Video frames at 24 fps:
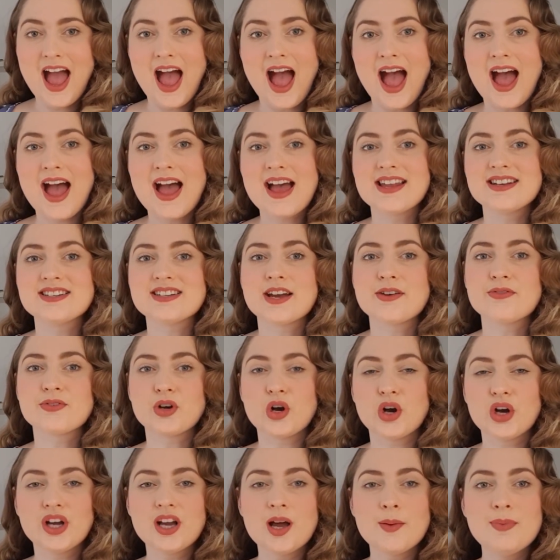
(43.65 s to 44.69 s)
and I've
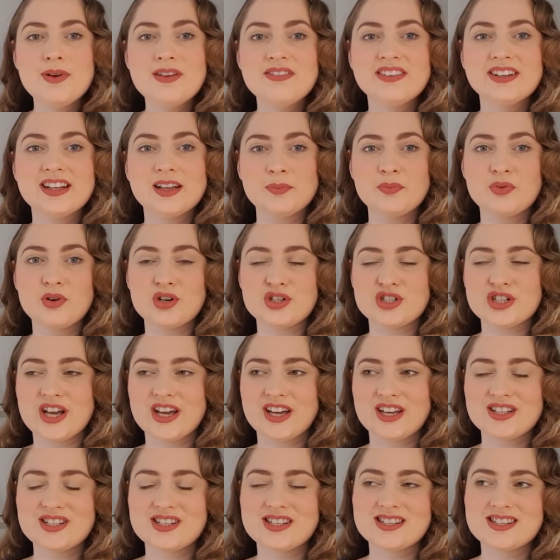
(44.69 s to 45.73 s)
got a couple of little
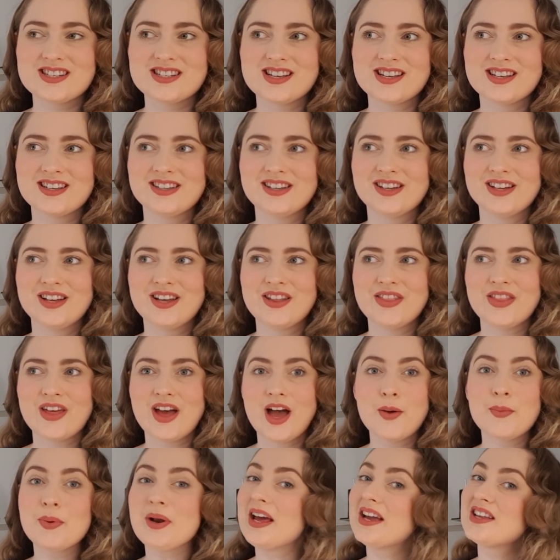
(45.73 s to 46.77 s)
projects that
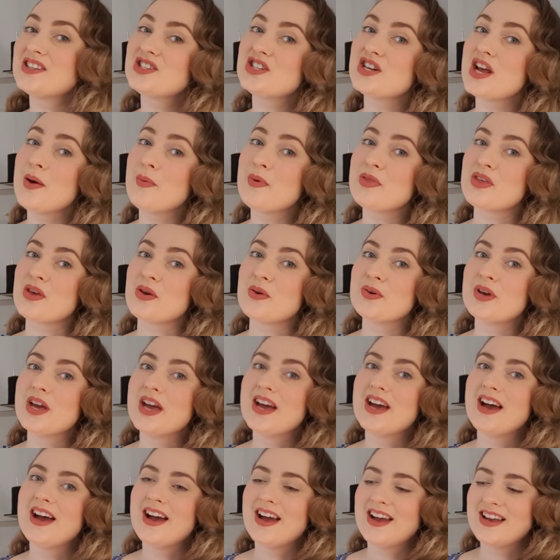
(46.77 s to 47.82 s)
I'd like to share with you.
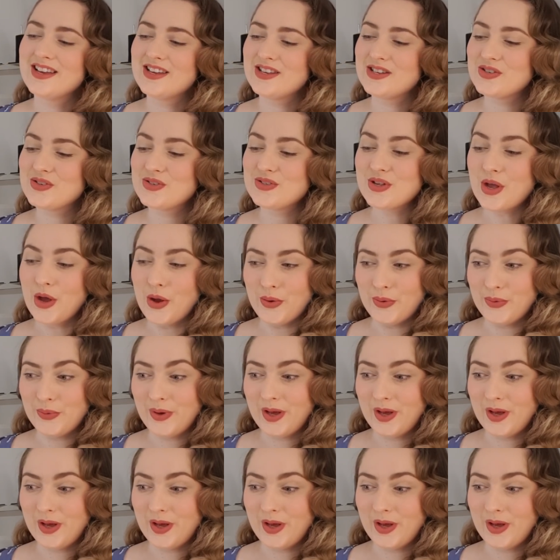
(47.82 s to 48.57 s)
So,